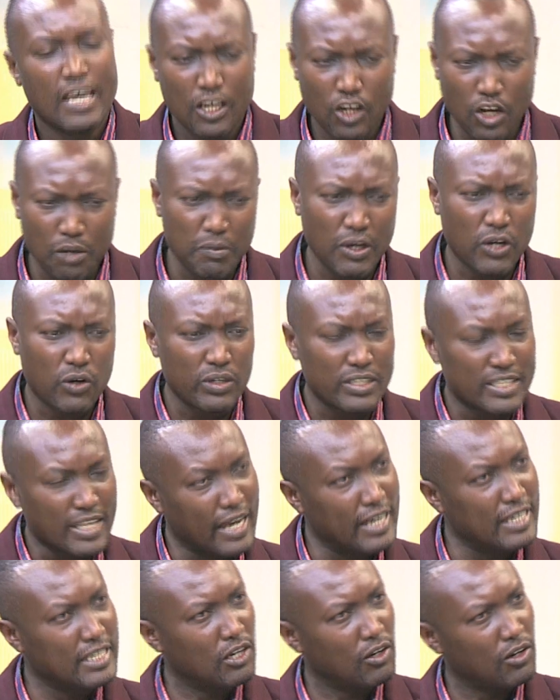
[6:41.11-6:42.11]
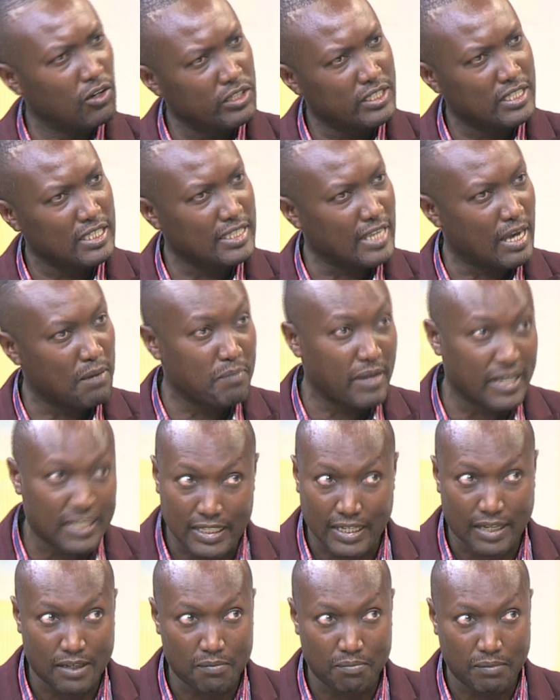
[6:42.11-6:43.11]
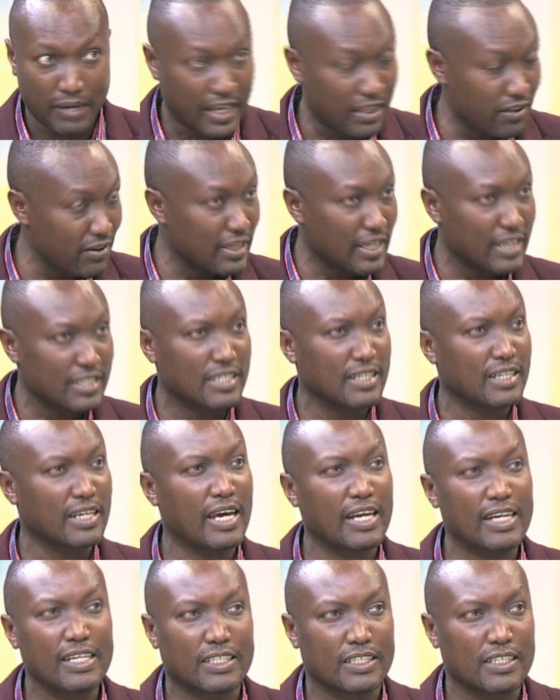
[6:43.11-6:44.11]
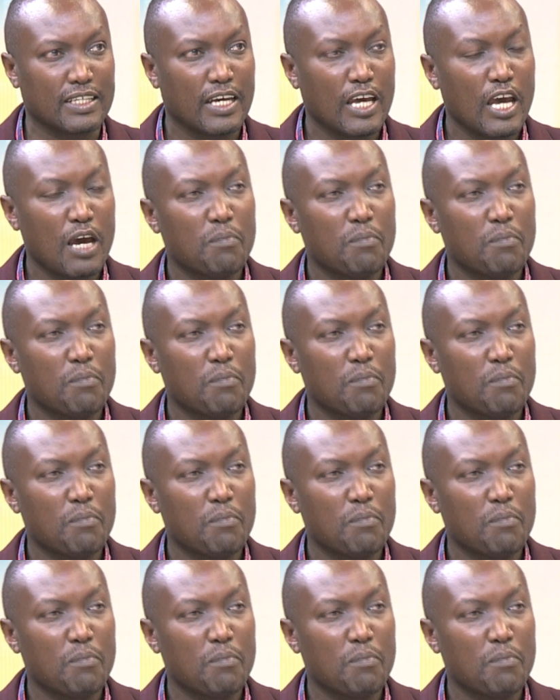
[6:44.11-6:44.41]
Not because their ideologies are better, by the way, that's a reality,